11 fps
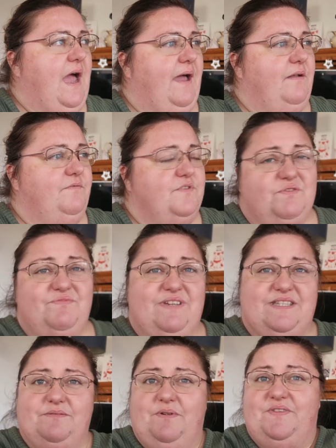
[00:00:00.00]
And for some
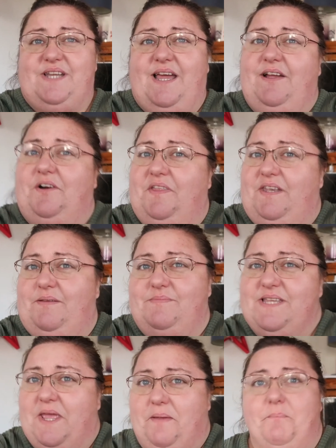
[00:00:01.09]
reason we've started calling him
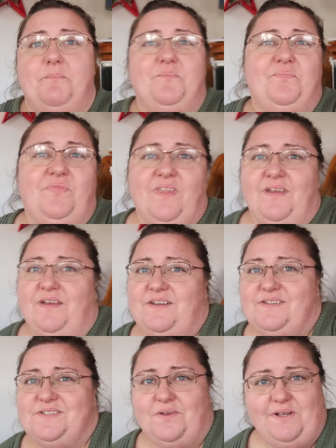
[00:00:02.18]
Tim.
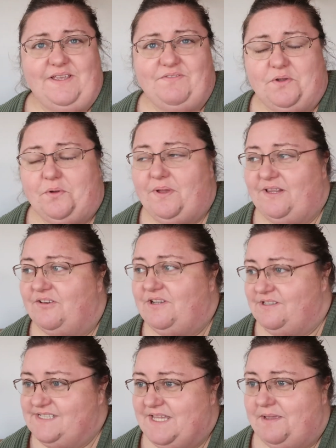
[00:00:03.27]
So I'll give you a quick look
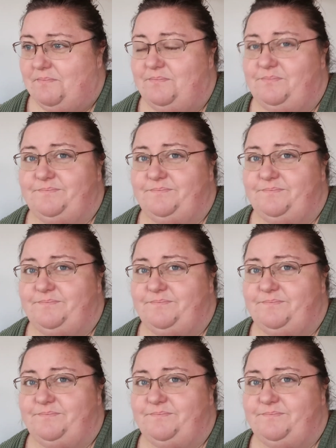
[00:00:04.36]
at Tim.